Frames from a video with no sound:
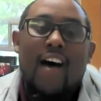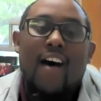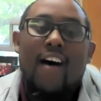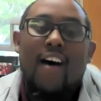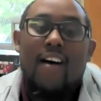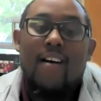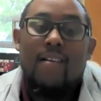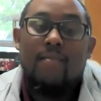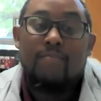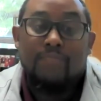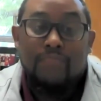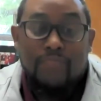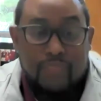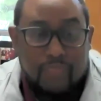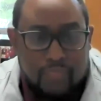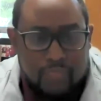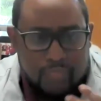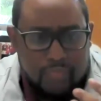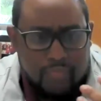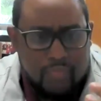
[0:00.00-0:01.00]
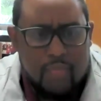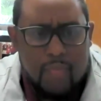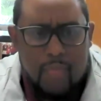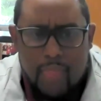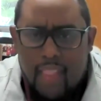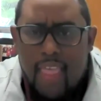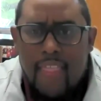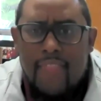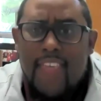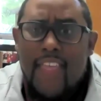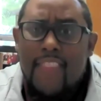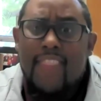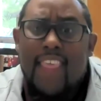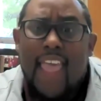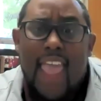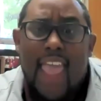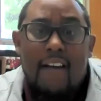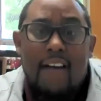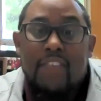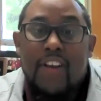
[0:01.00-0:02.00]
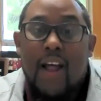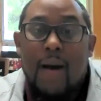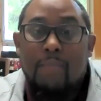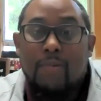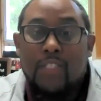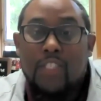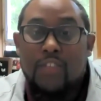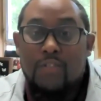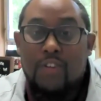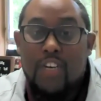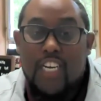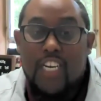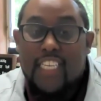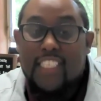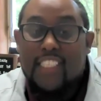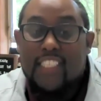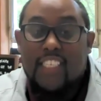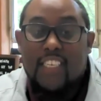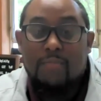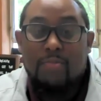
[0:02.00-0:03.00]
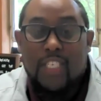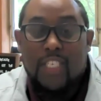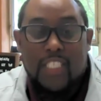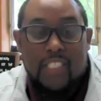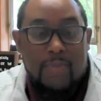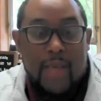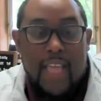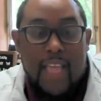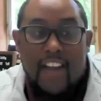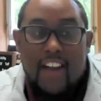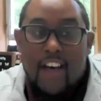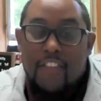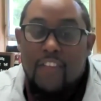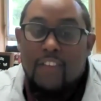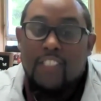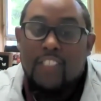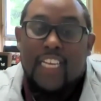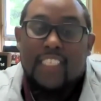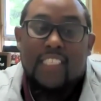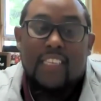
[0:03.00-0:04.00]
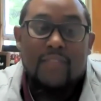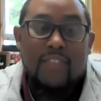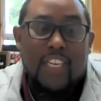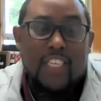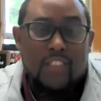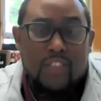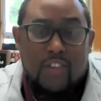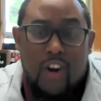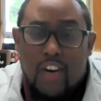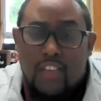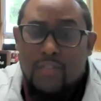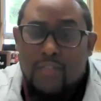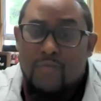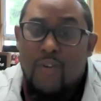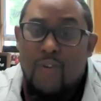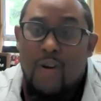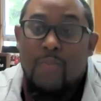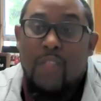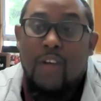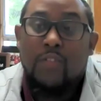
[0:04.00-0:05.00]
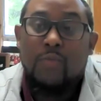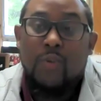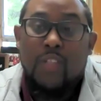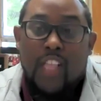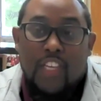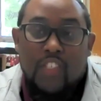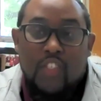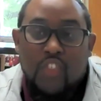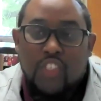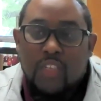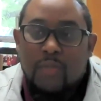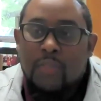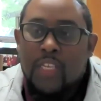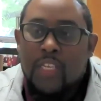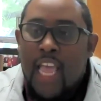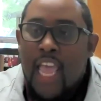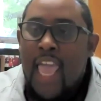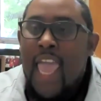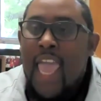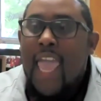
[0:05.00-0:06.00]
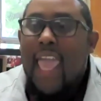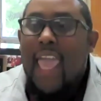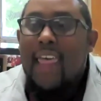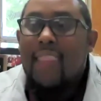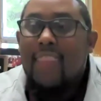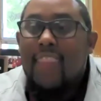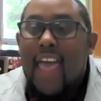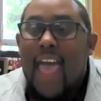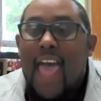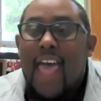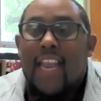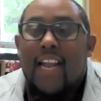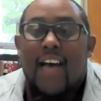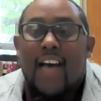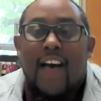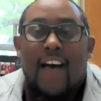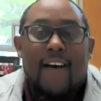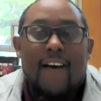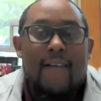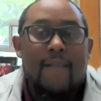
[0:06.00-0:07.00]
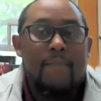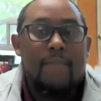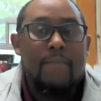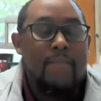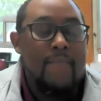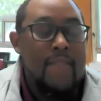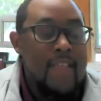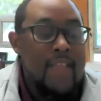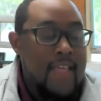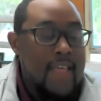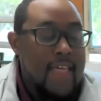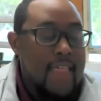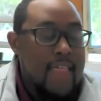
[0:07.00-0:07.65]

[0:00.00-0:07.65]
um, that they have an opportunity to participate in all those activities, start to form those relationships in that time